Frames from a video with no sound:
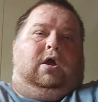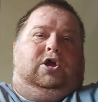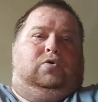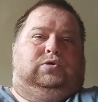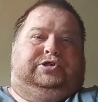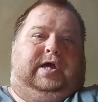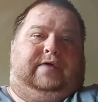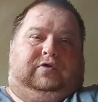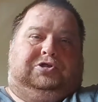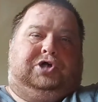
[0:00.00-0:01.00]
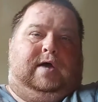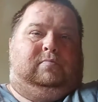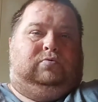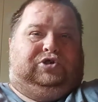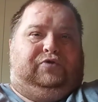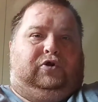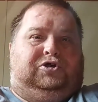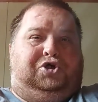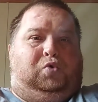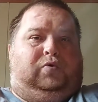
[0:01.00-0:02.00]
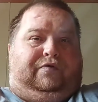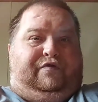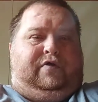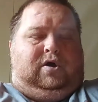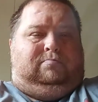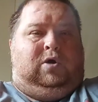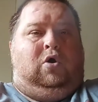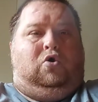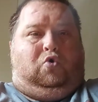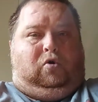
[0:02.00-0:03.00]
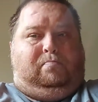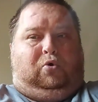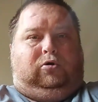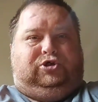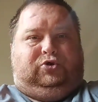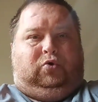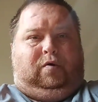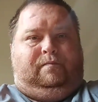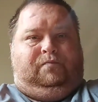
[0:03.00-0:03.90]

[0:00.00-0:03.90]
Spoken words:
It was, at the time, it was either deal with them or Boardsort.